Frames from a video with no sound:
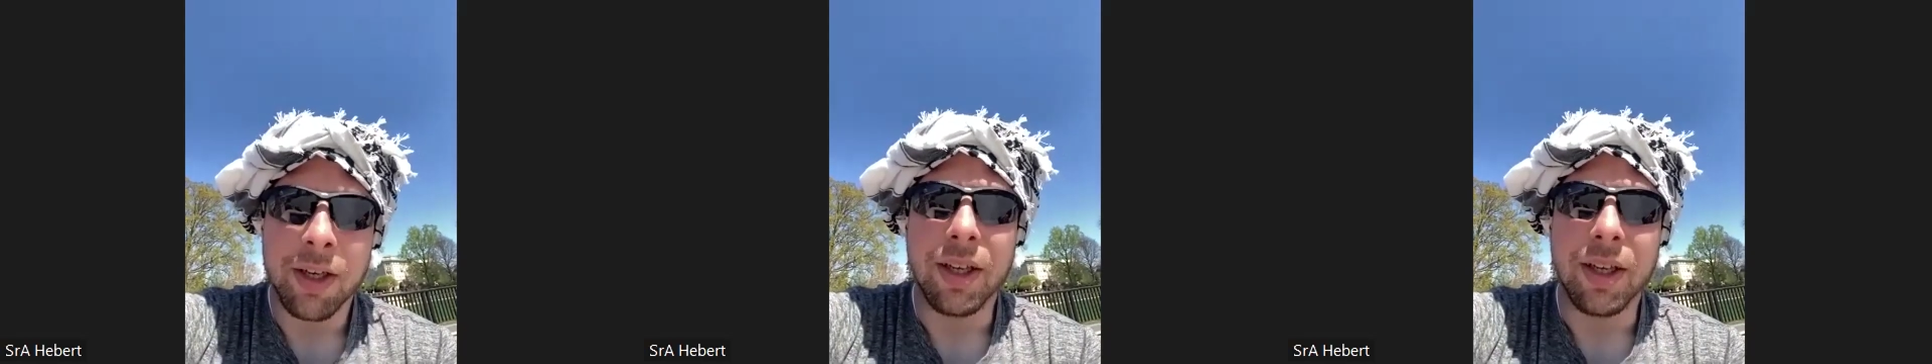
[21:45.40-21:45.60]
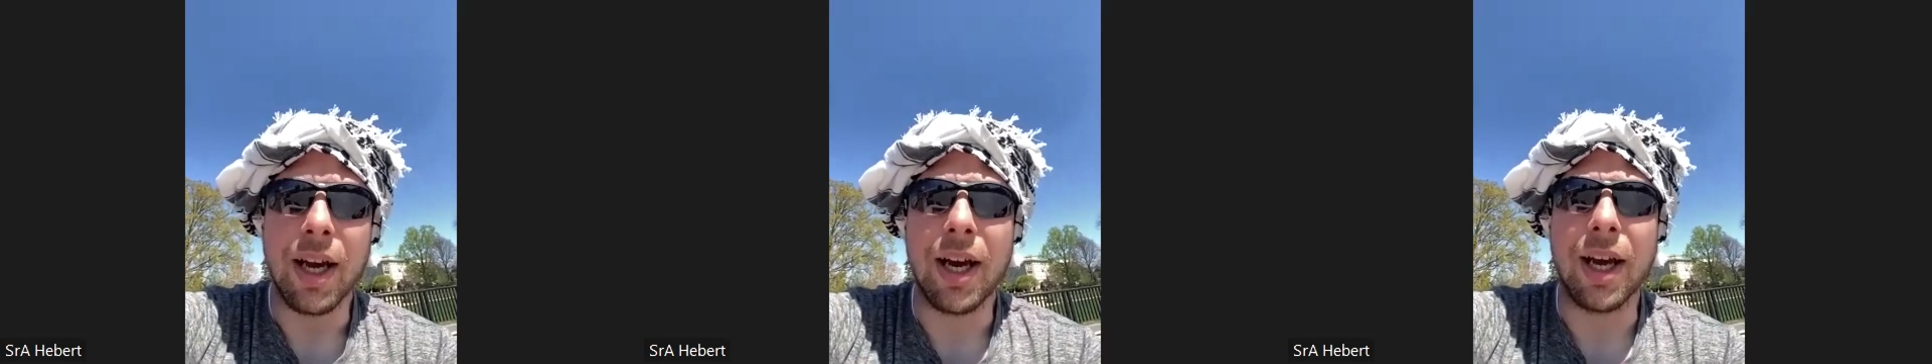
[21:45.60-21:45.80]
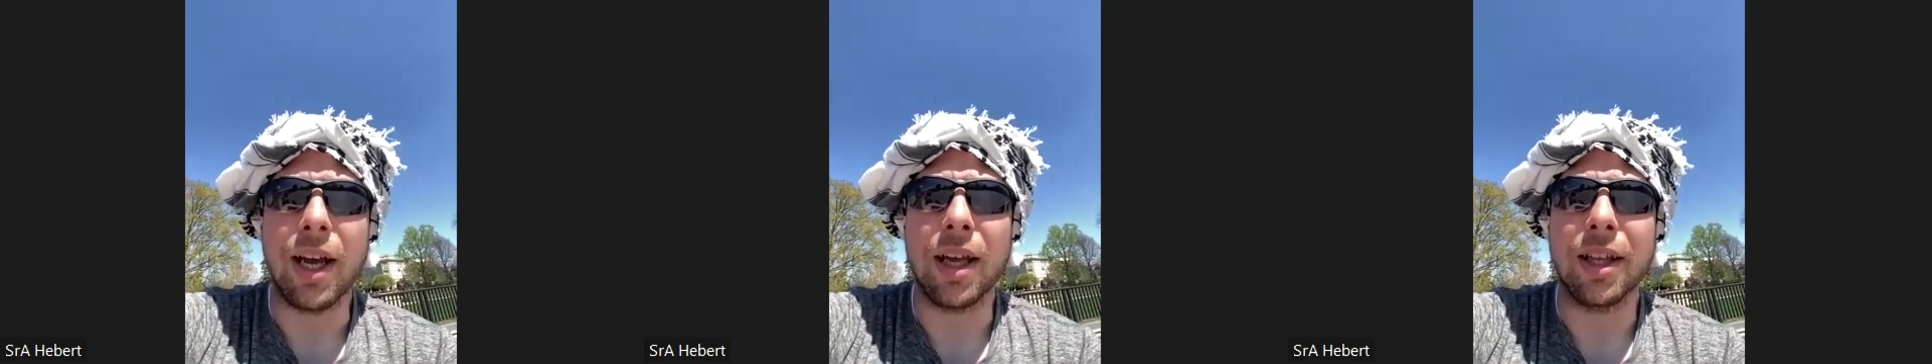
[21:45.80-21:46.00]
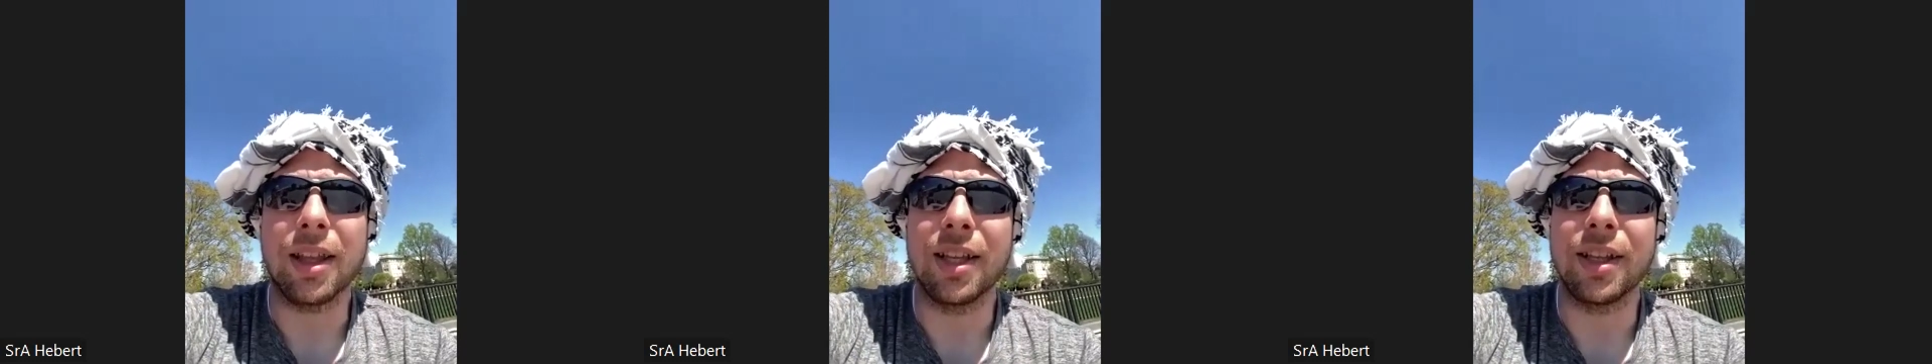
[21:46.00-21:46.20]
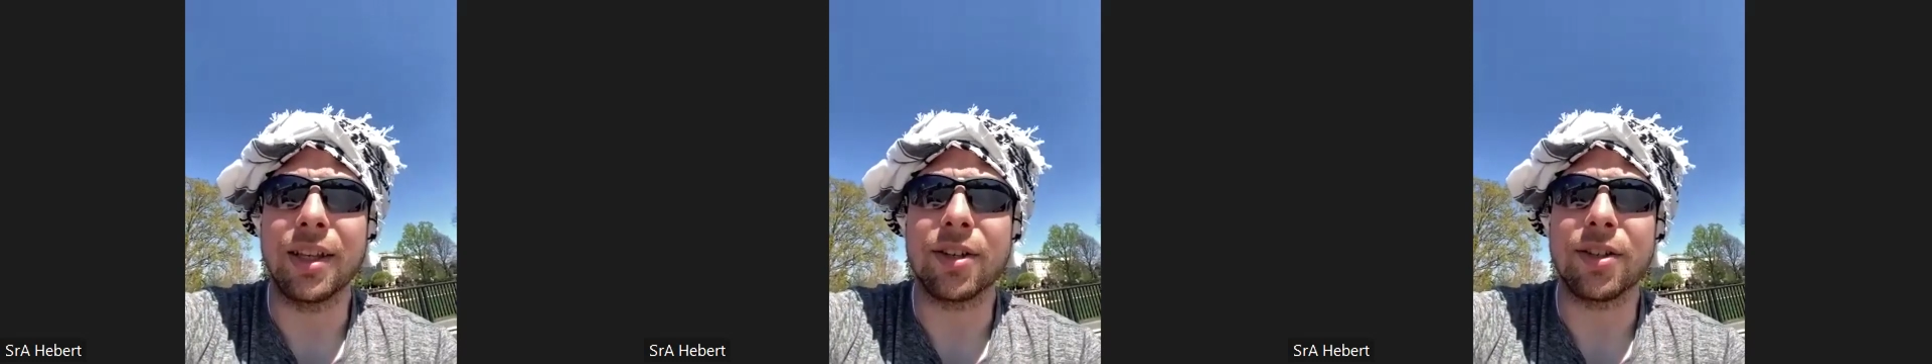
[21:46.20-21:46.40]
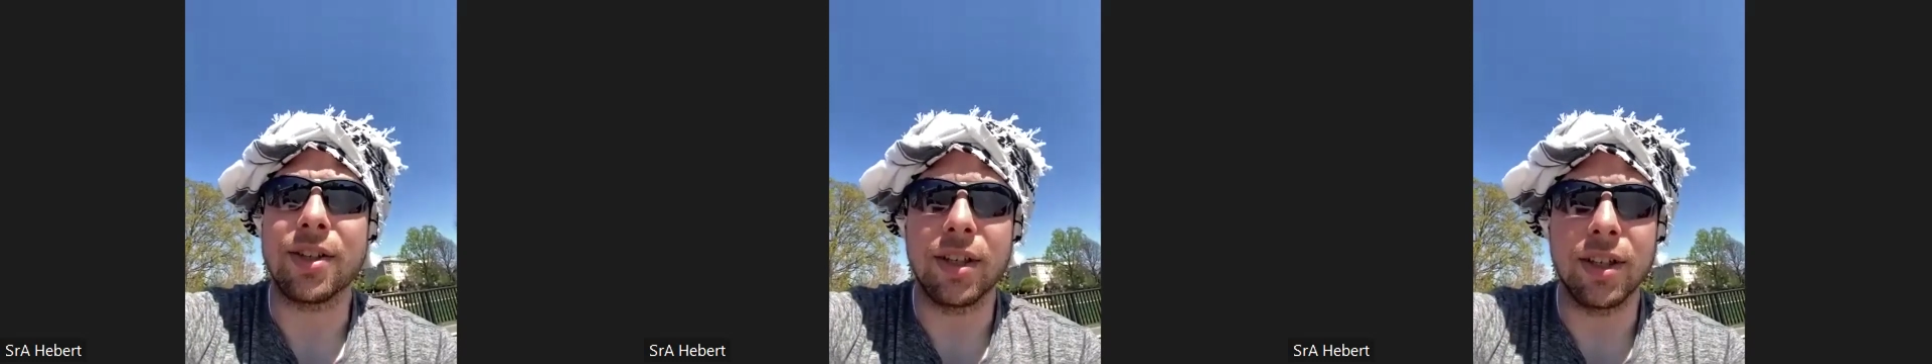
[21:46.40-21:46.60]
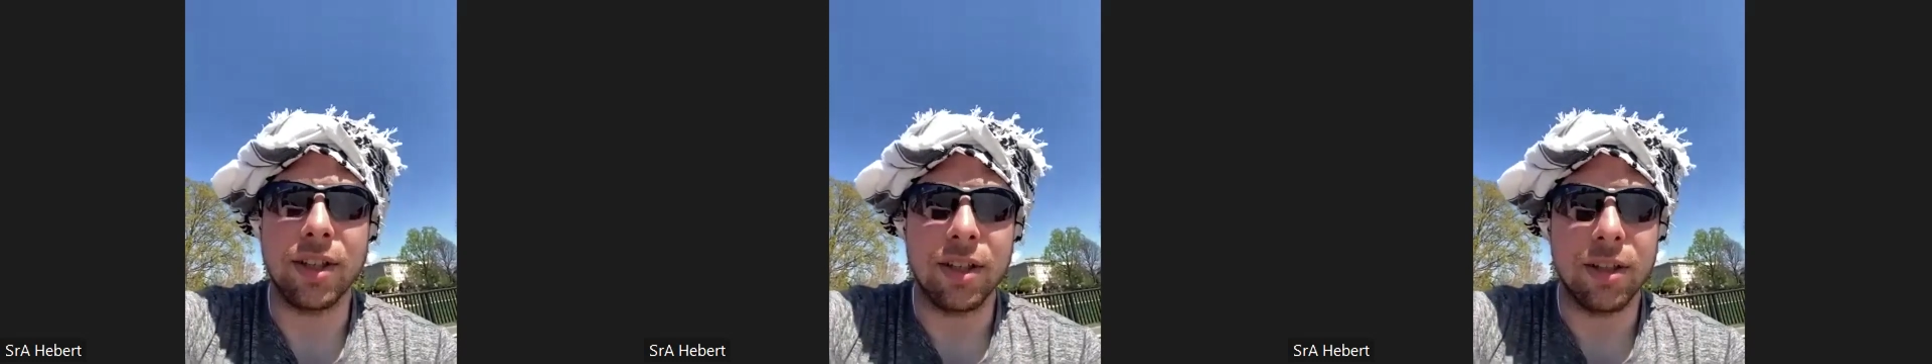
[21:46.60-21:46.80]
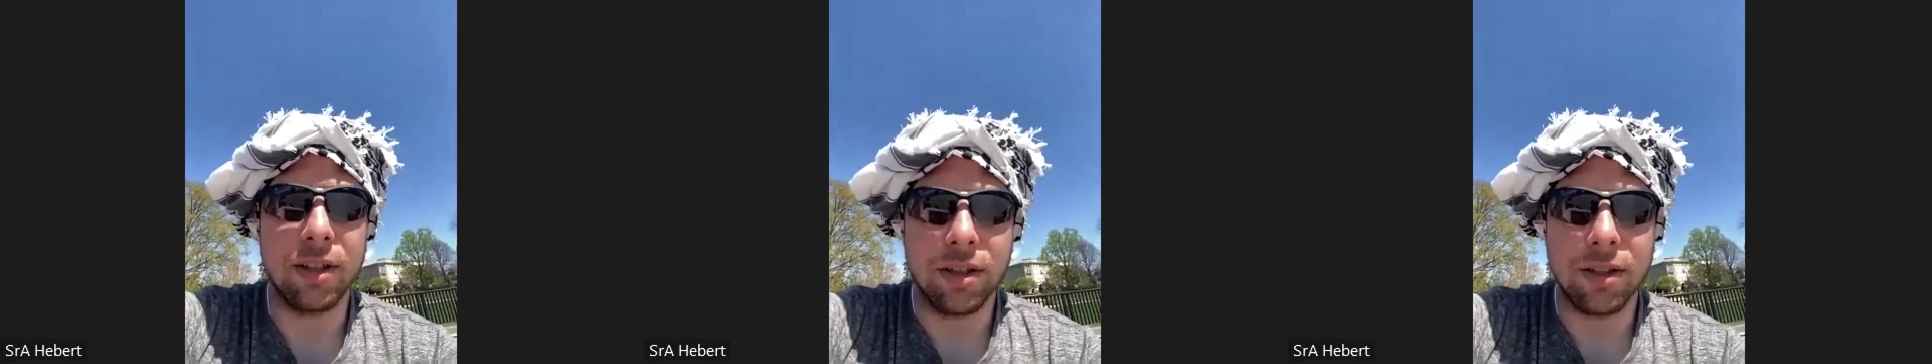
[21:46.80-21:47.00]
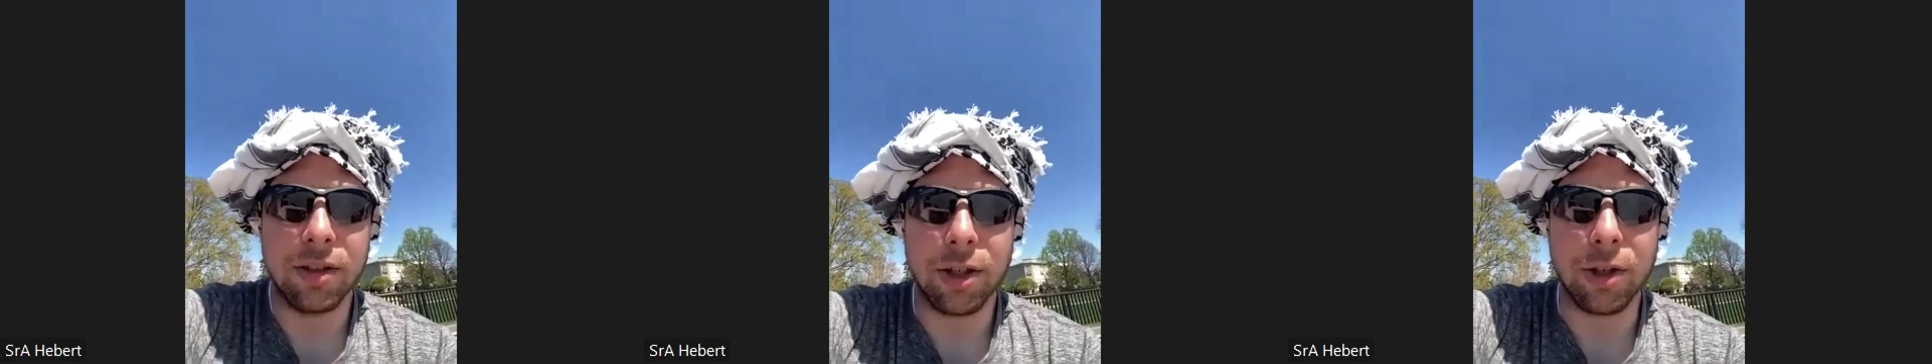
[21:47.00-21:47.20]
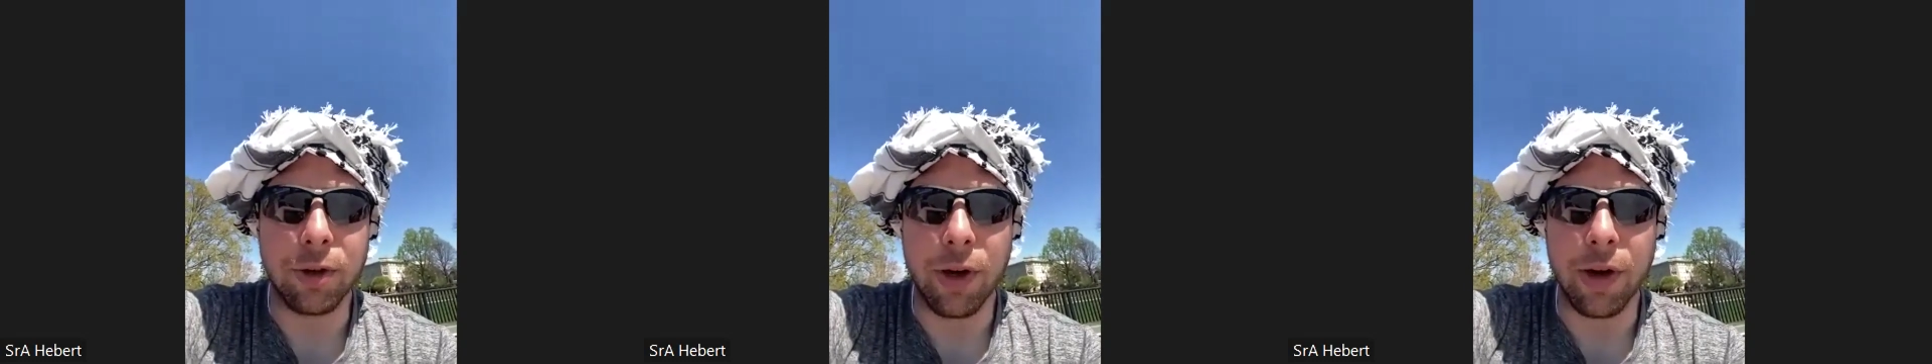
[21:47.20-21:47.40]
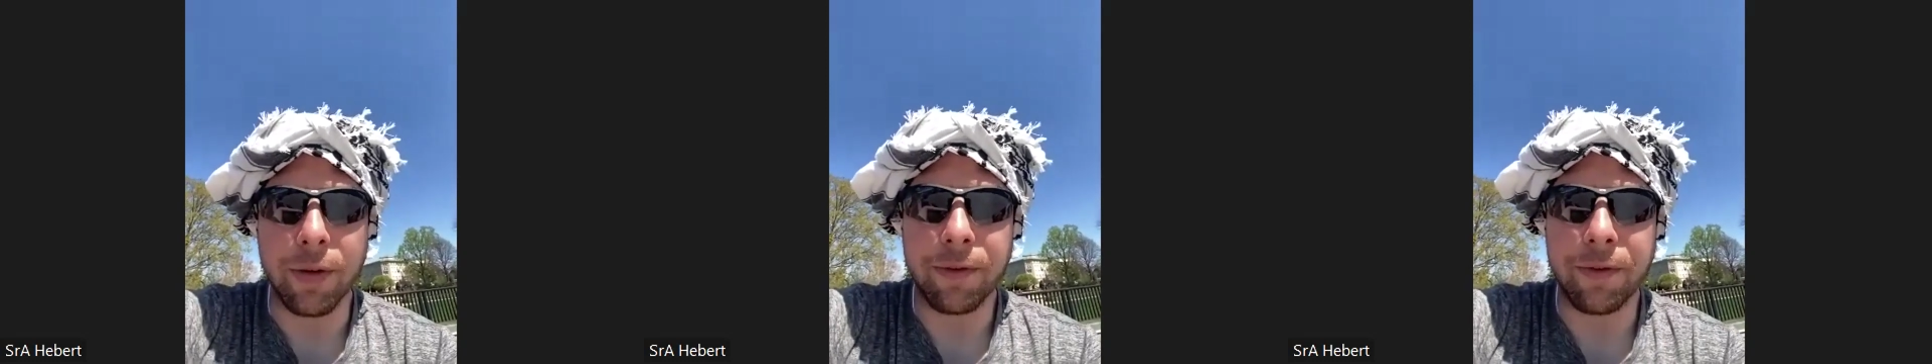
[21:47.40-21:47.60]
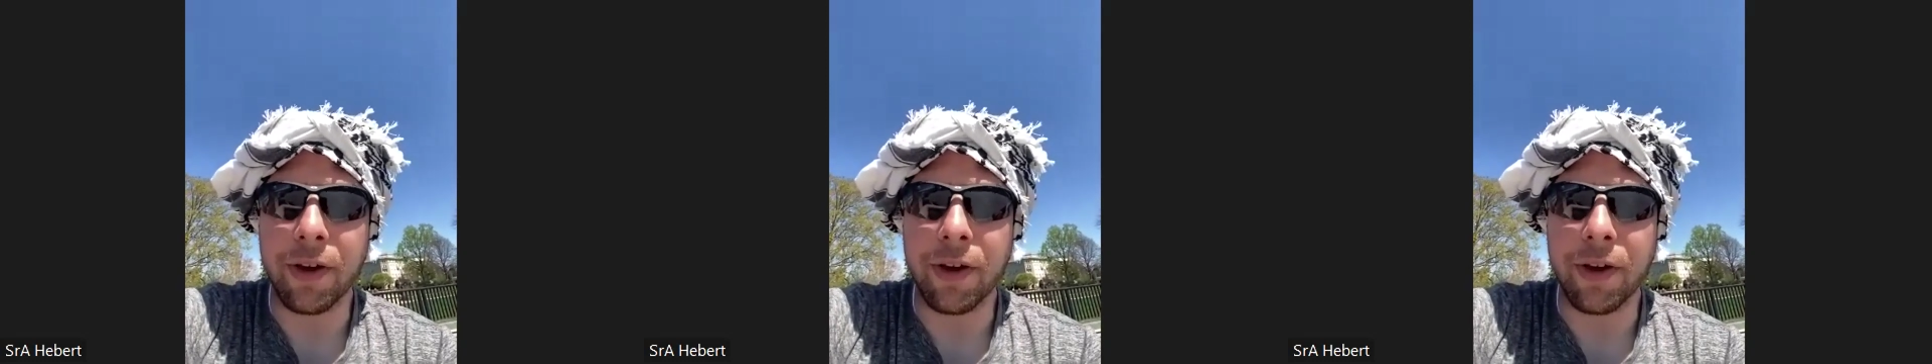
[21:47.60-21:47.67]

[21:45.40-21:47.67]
yeah, I think there's a degree of